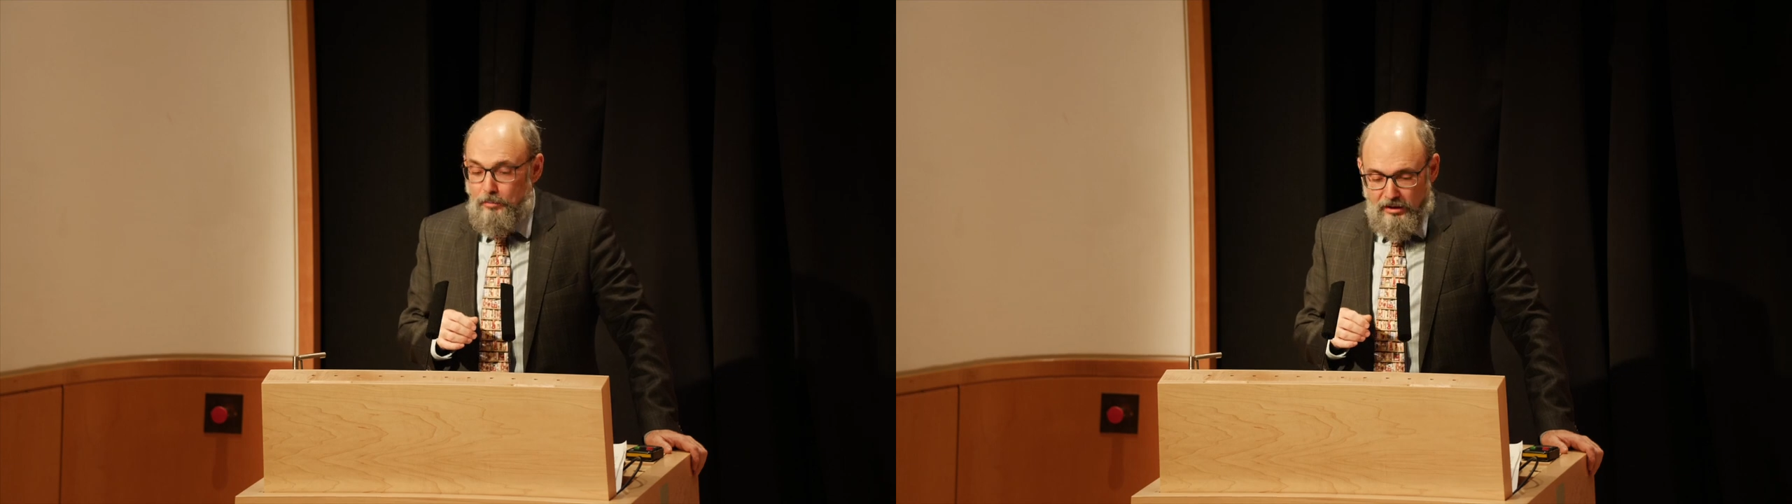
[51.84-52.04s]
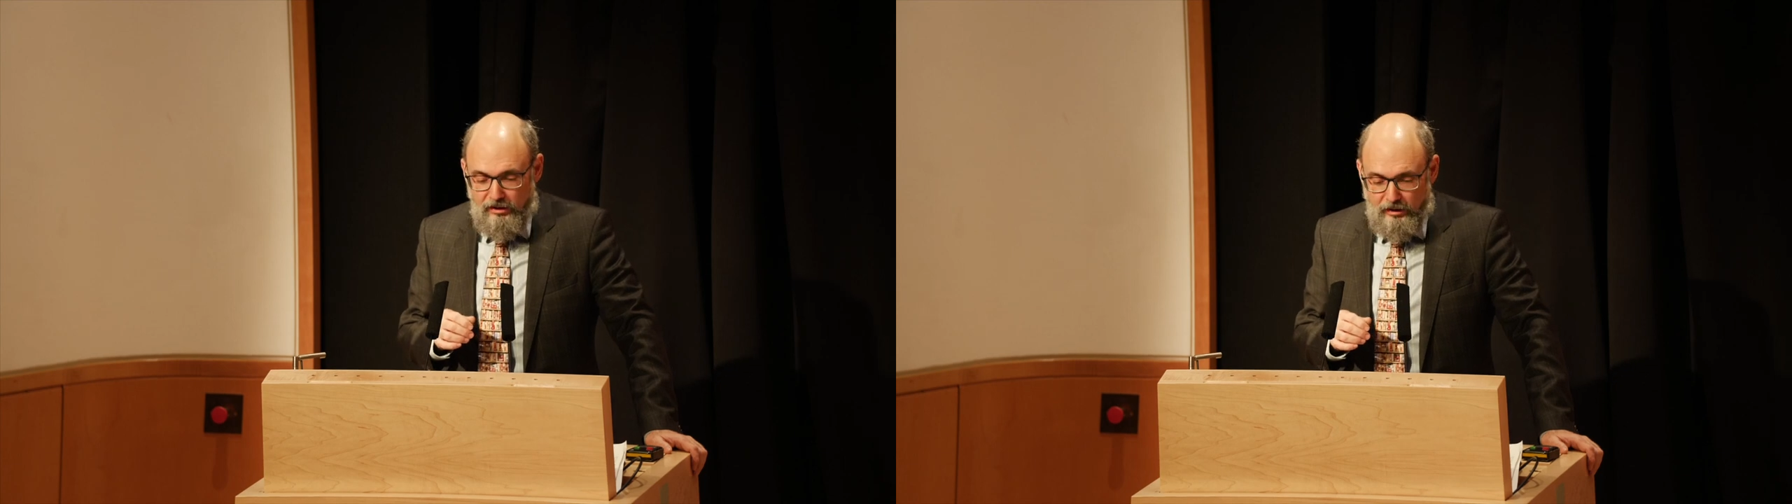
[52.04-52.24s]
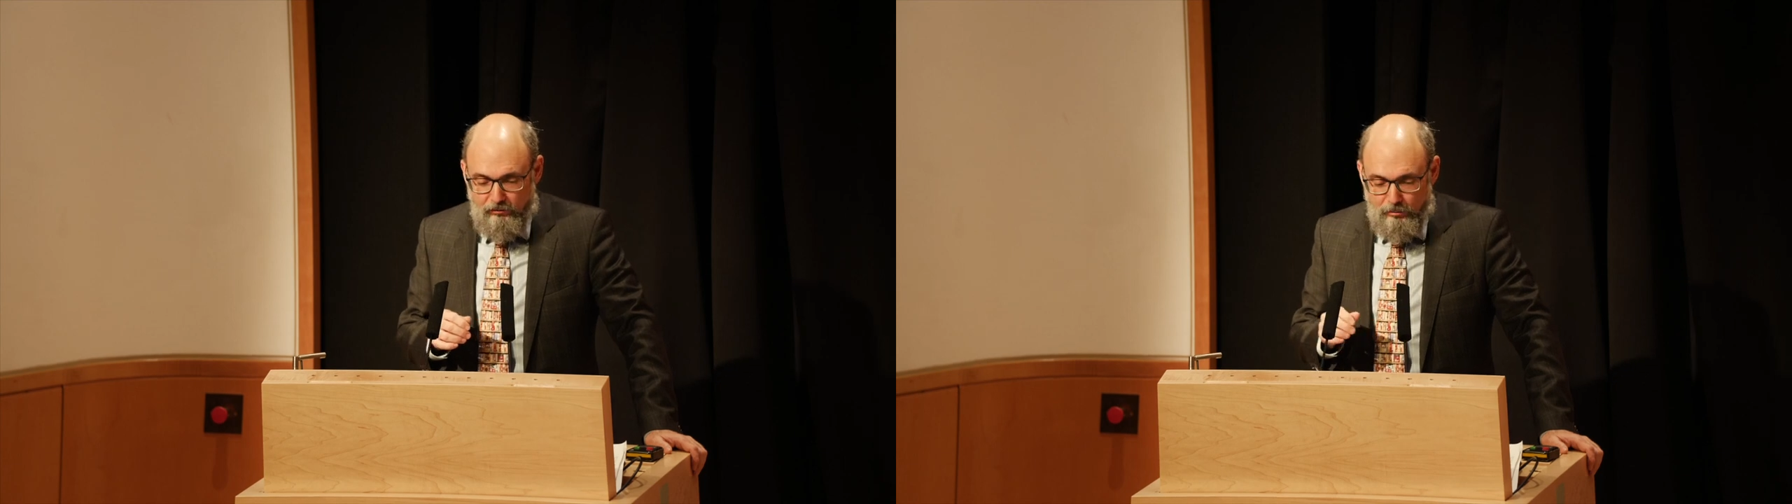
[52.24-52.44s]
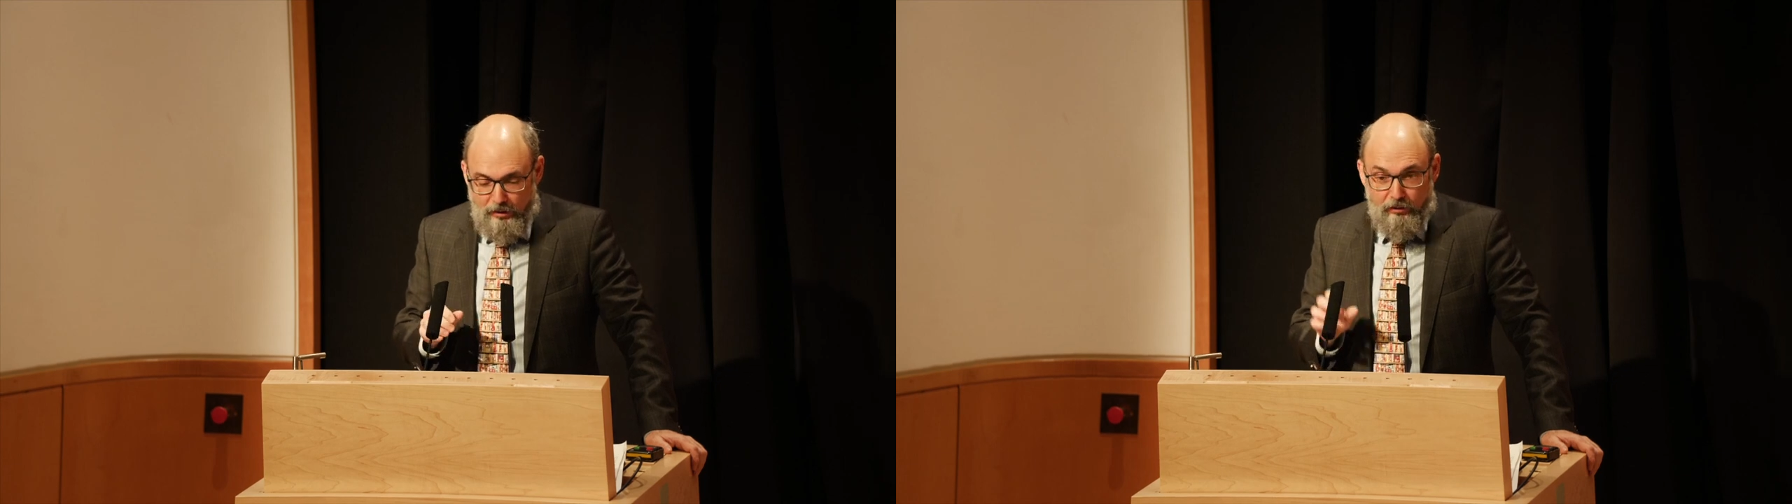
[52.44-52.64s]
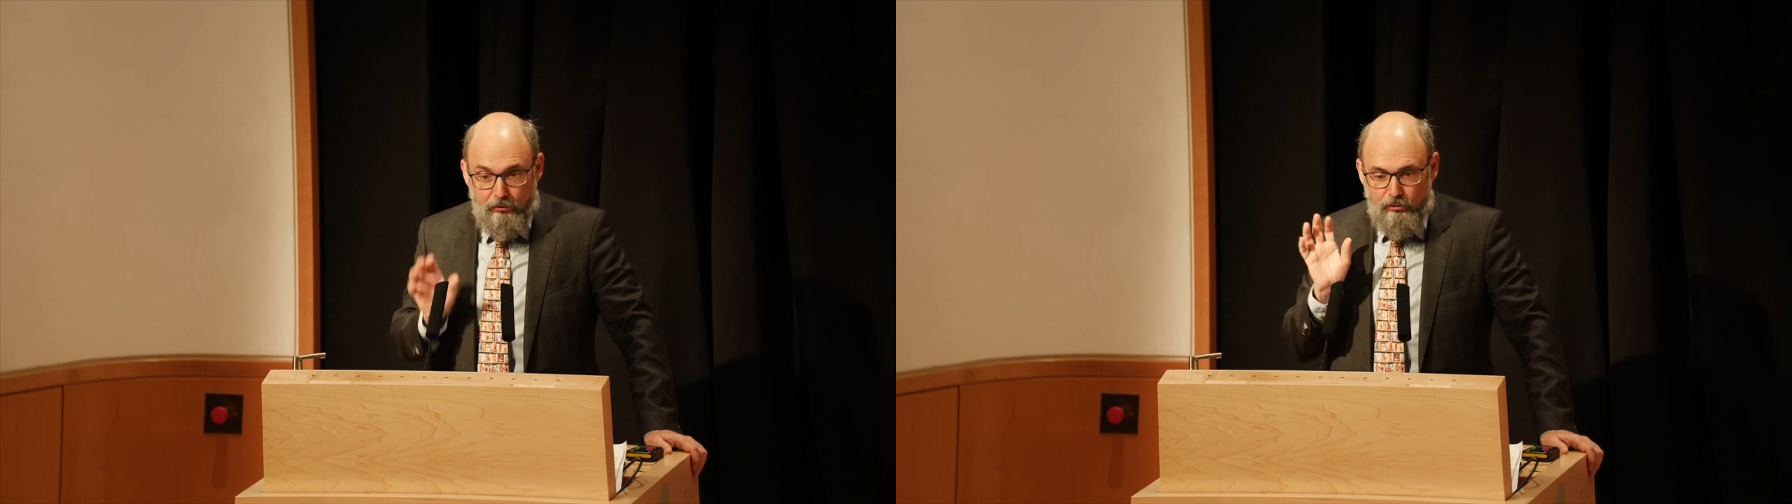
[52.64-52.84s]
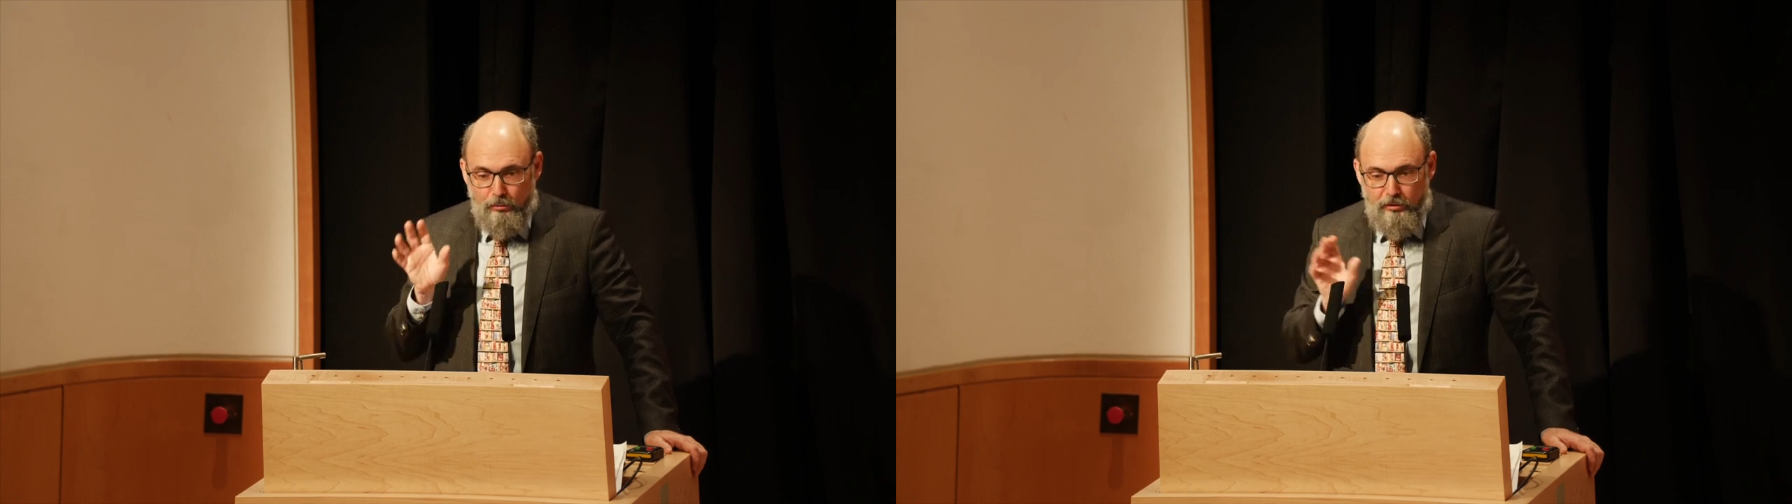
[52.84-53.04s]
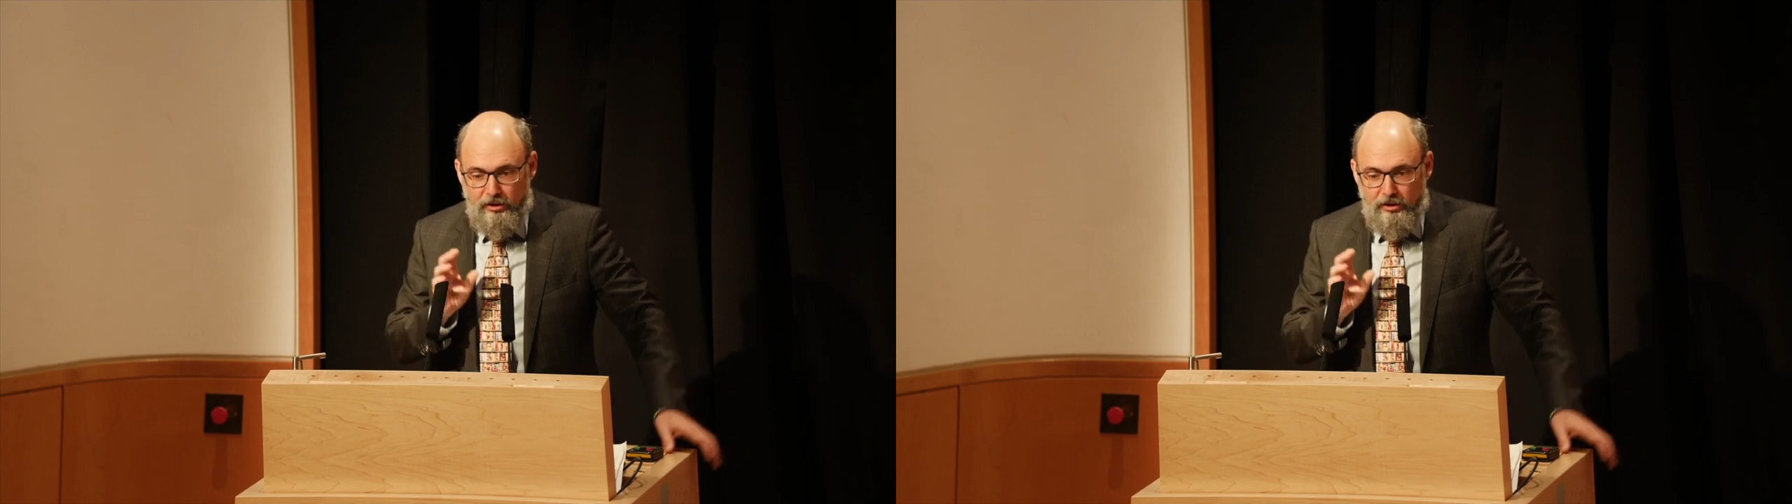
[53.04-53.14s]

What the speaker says: making it even better. So